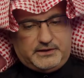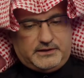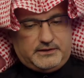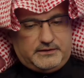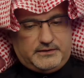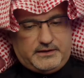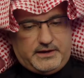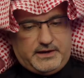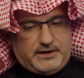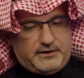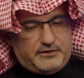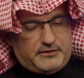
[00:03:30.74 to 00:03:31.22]

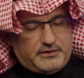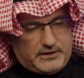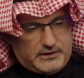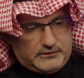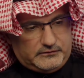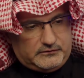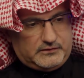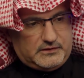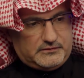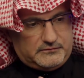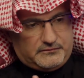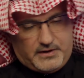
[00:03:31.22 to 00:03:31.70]
think the
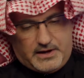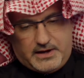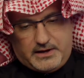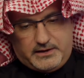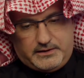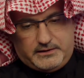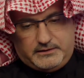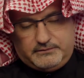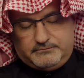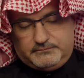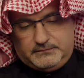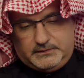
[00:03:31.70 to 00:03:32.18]
areas, if
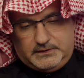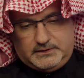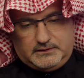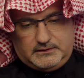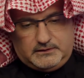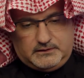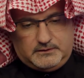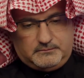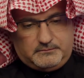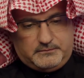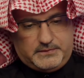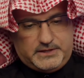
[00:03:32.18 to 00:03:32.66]
I
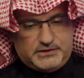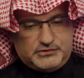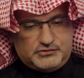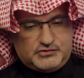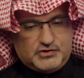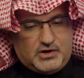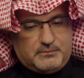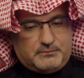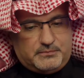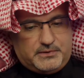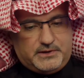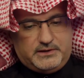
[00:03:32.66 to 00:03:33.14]
may
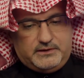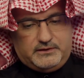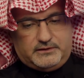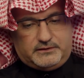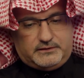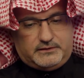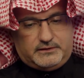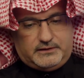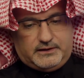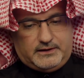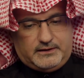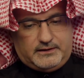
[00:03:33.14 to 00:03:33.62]
jump
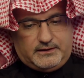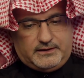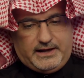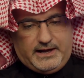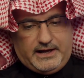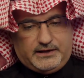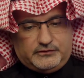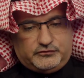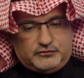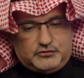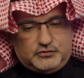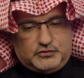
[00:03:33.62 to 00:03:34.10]
here,
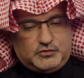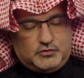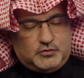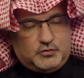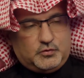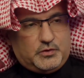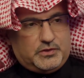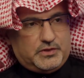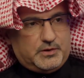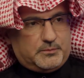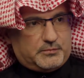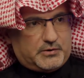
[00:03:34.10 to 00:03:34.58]
has to
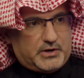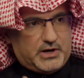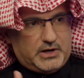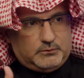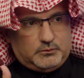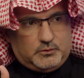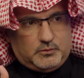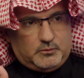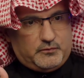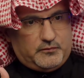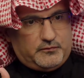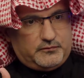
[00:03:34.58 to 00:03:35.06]
do with the
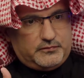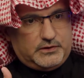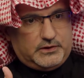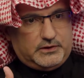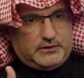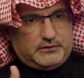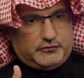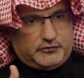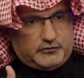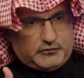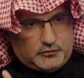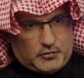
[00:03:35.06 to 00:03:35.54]
problem of
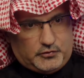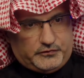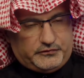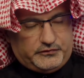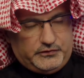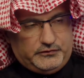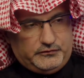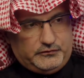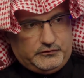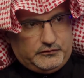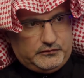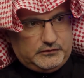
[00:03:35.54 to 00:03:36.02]
the
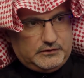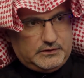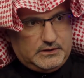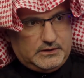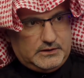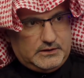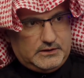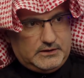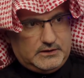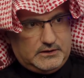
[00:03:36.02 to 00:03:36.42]
sources.